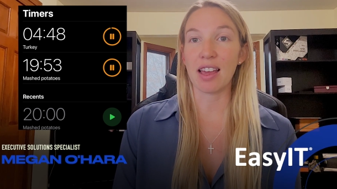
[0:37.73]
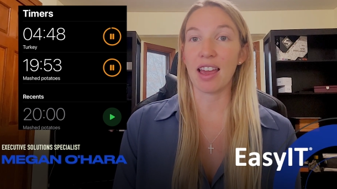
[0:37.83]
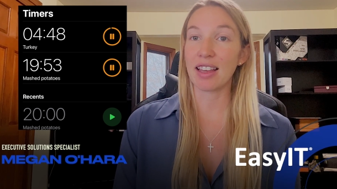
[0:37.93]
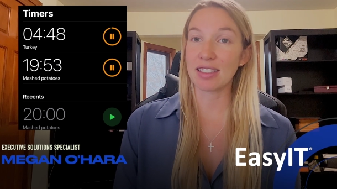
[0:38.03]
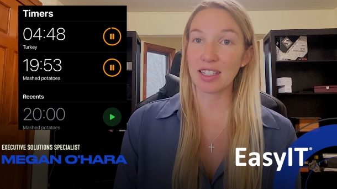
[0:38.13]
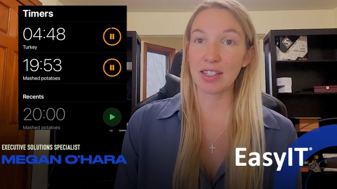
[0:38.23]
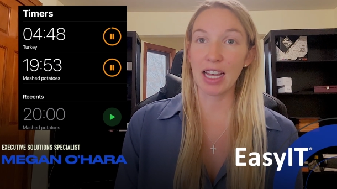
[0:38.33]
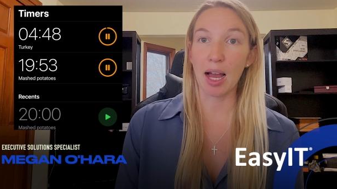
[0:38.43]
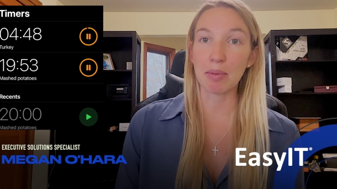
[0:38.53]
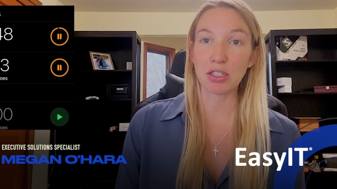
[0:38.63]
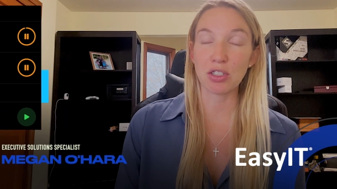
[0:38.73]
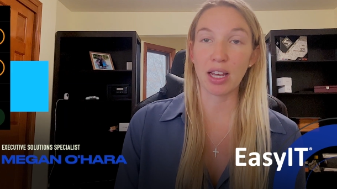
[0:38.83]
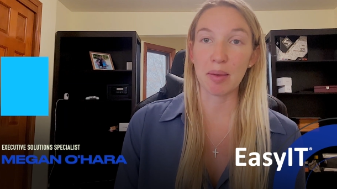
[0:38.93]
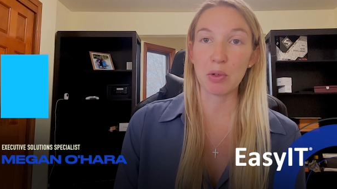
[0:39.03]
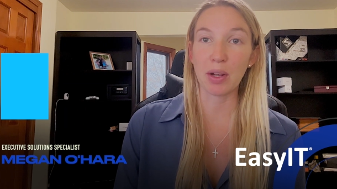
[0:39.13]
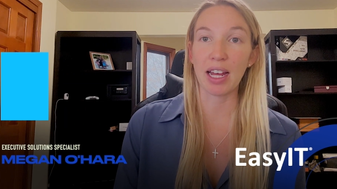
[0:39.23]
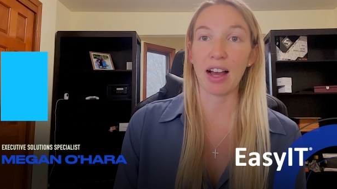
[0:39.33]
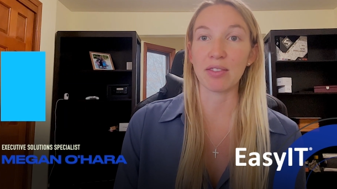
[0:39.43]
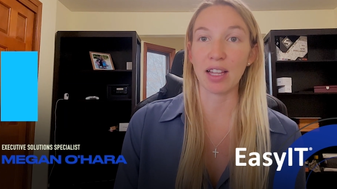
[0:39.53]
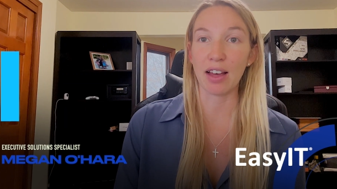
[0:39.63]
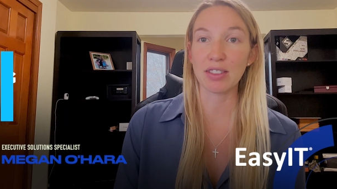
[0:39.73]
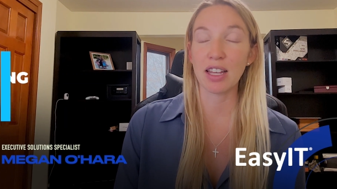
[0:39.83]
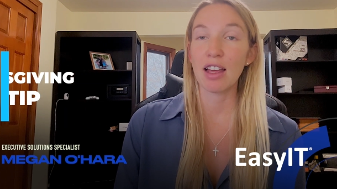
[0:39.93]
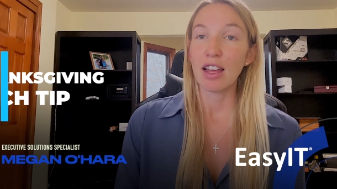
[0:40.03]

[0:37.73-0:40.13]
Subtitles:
"Hey Siri, how much time do I have left